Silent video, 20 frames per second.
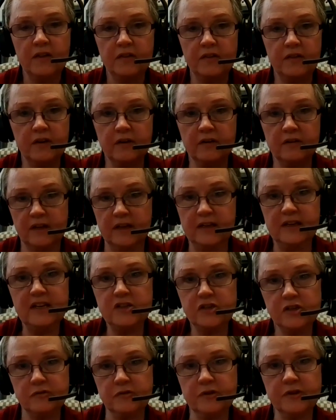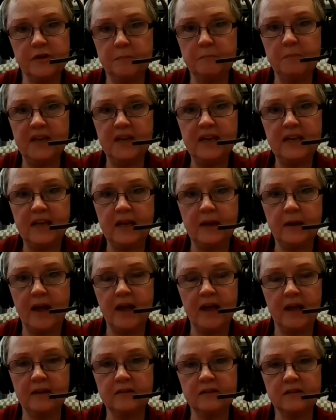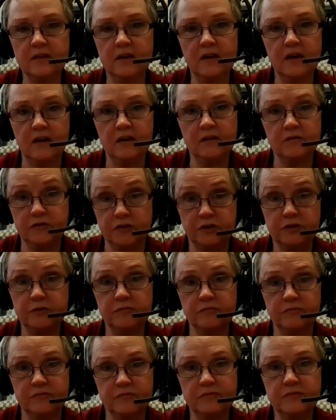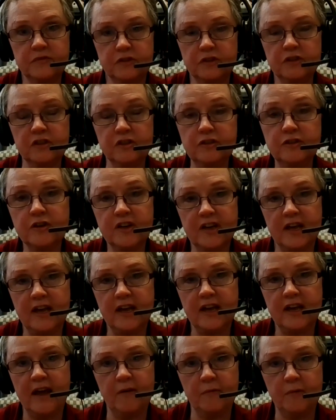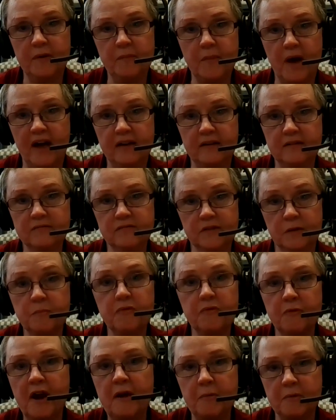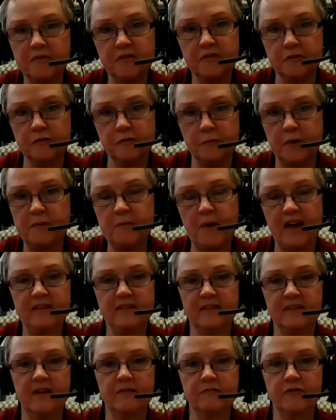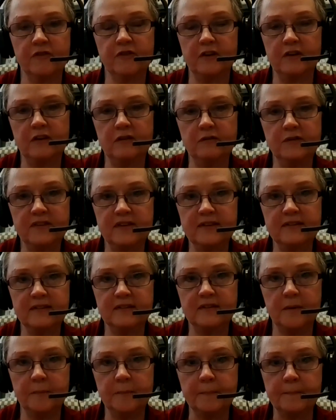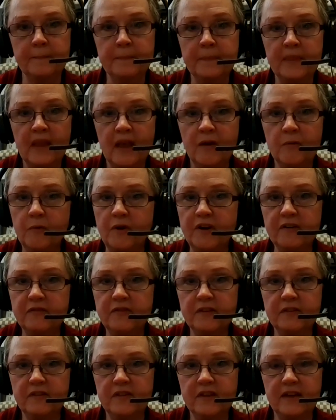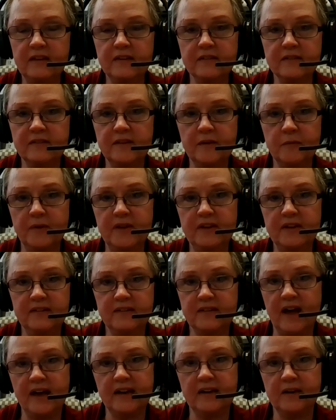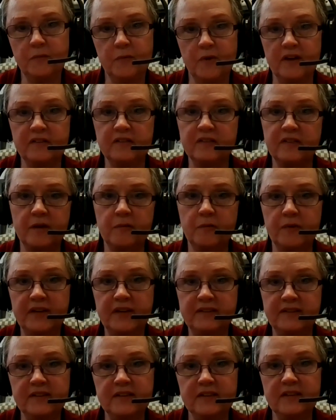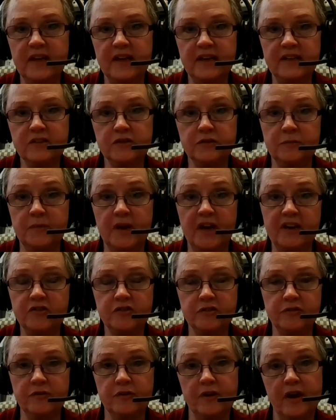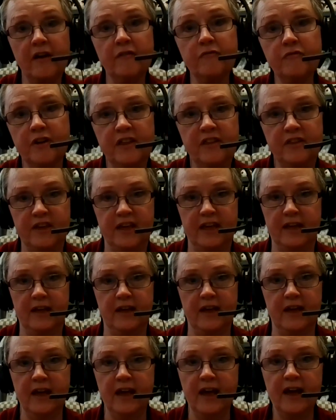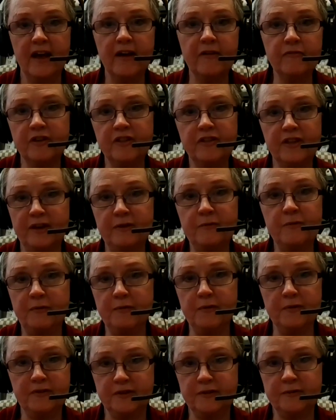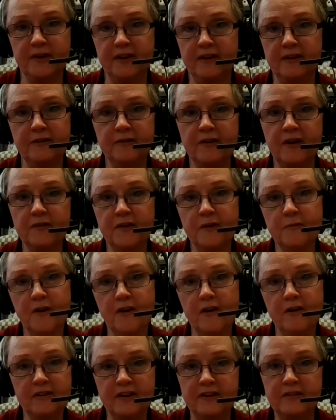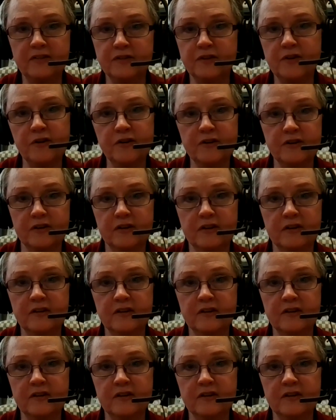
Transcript: the initial committee and uh, to to look at how we might the parameters we might set for the new system. And one of the things that we decided was that we didn't need to measure everything. everything we were doing. You know, there were only certain